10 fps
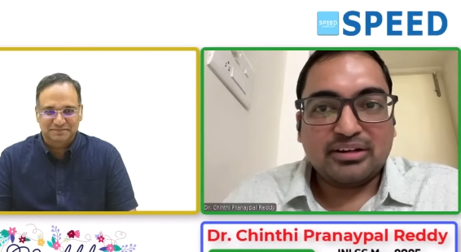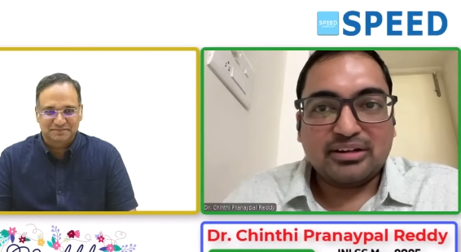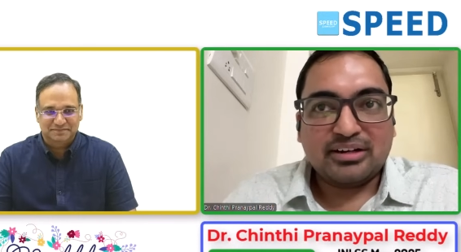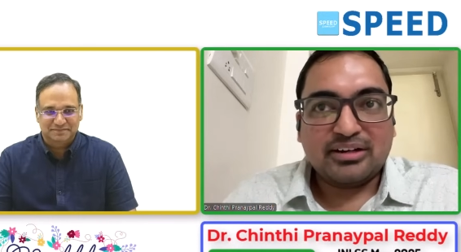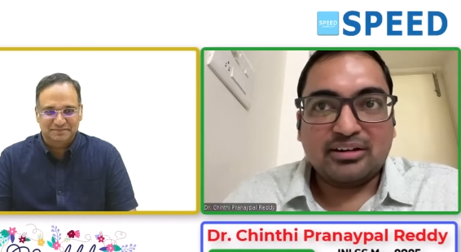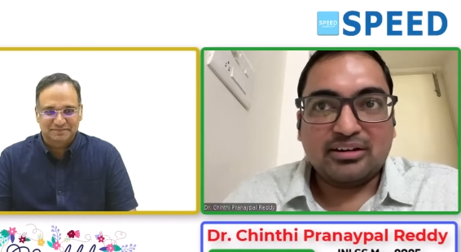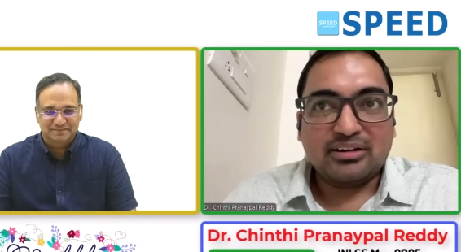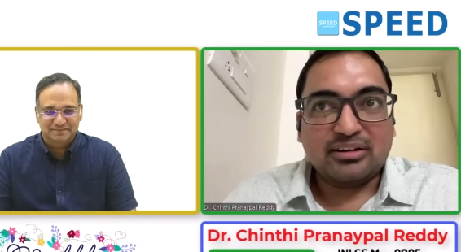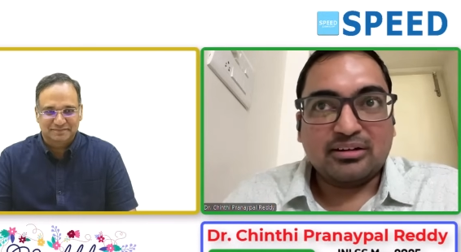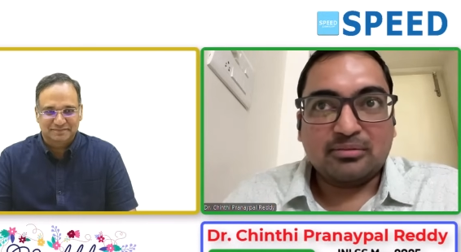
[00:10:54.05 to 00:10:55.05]
Speaker 1: And
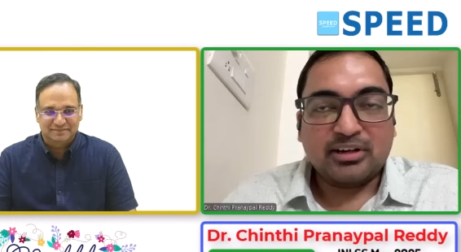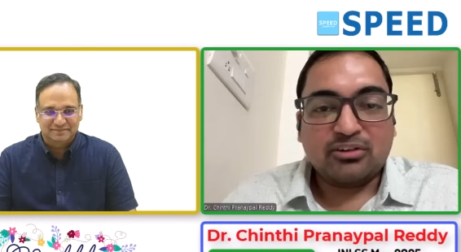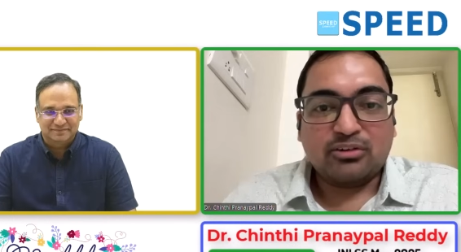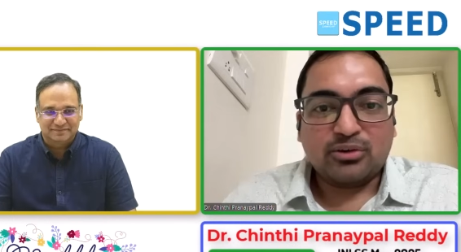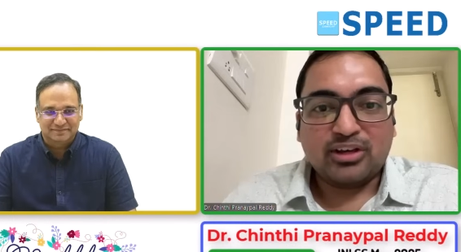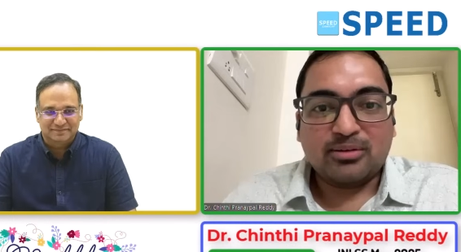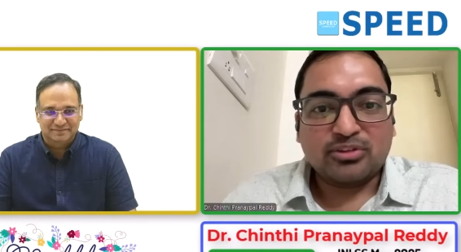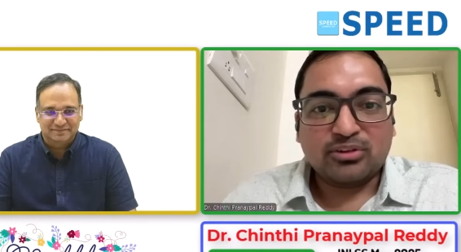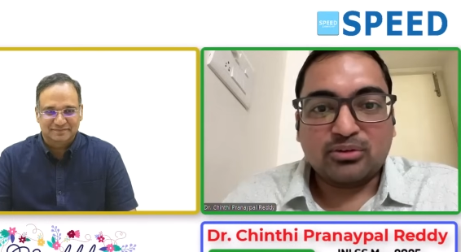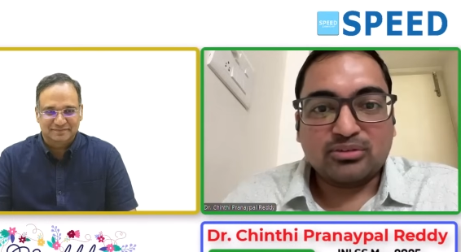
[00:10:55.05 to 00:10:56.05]
uh, whenever we are doing M C
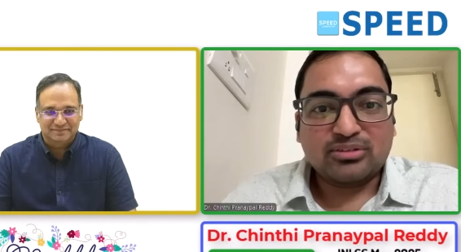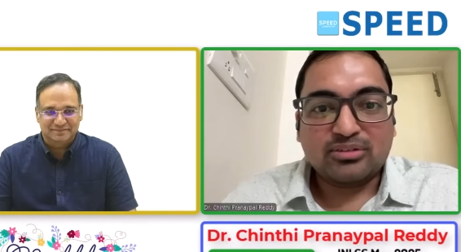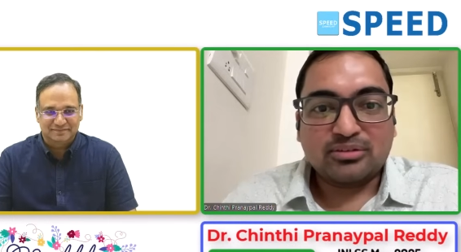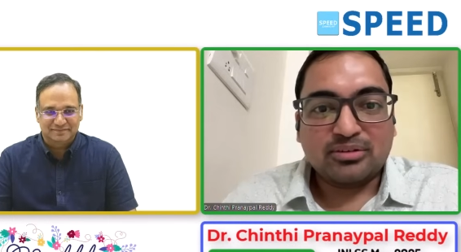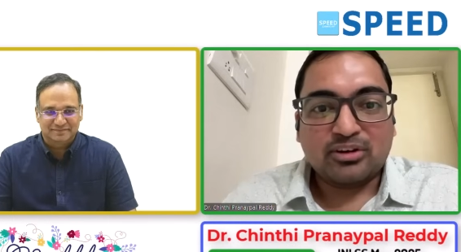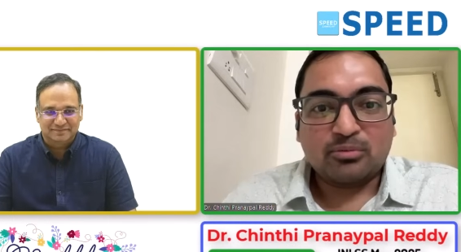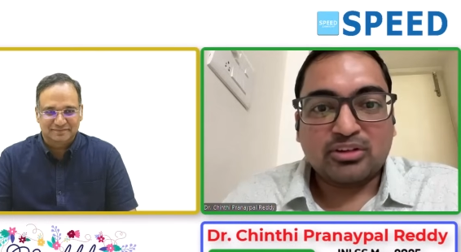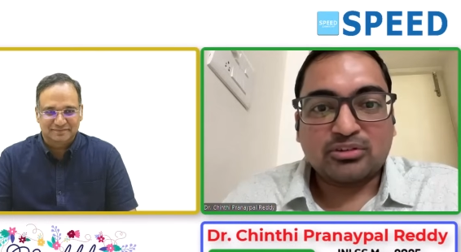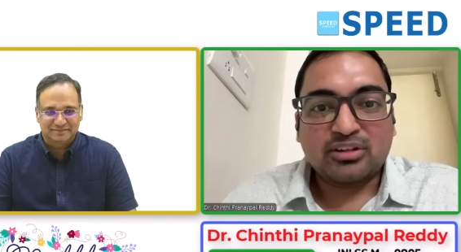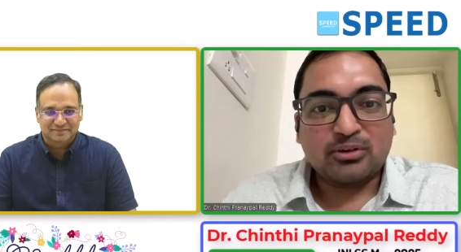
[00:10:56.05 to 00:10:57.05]
Qs, we have to make
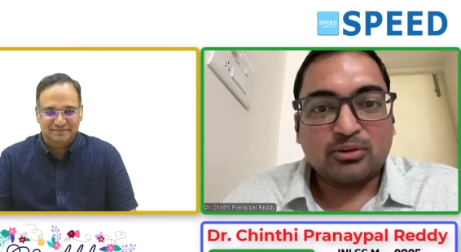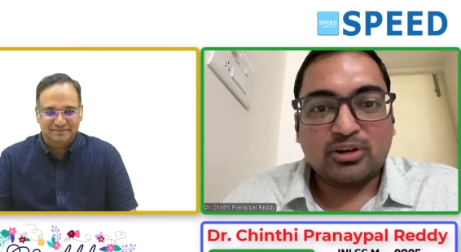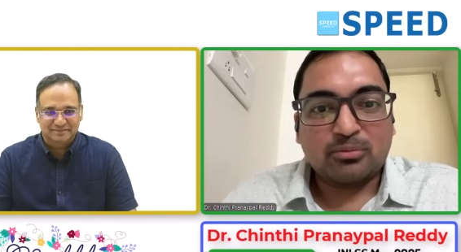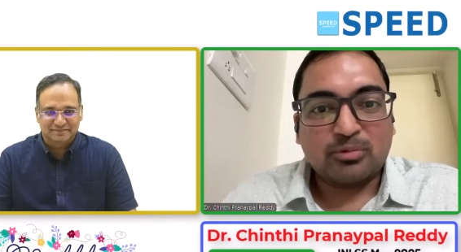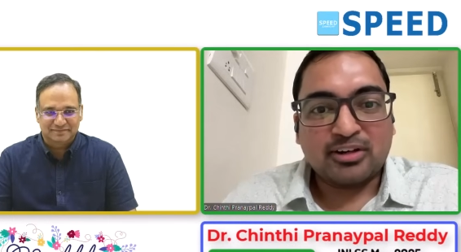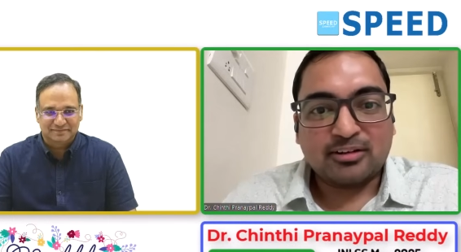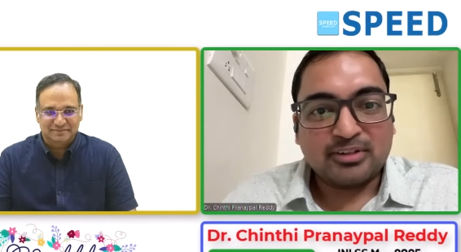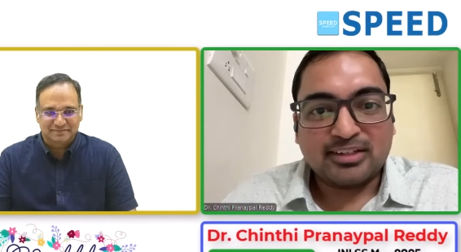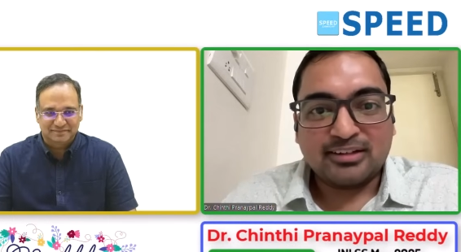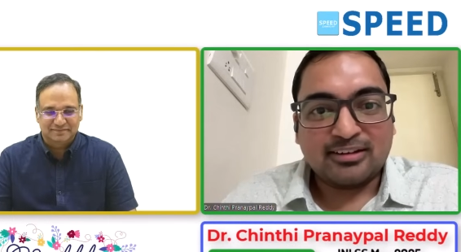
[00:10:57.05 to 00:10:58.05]
sure that we don't repeat that
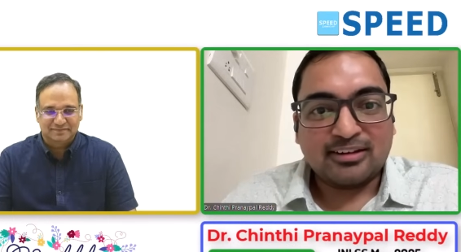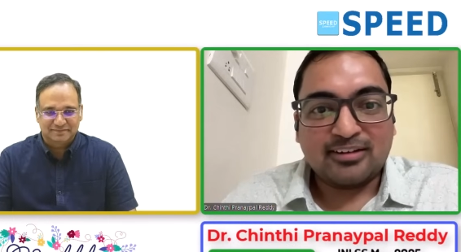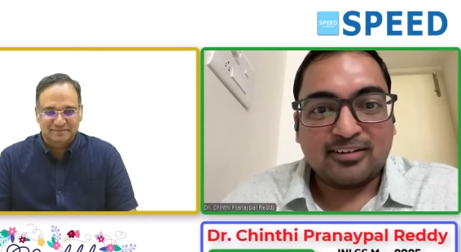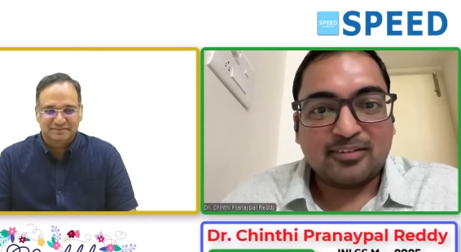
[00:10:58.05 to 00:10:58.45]
mistake again.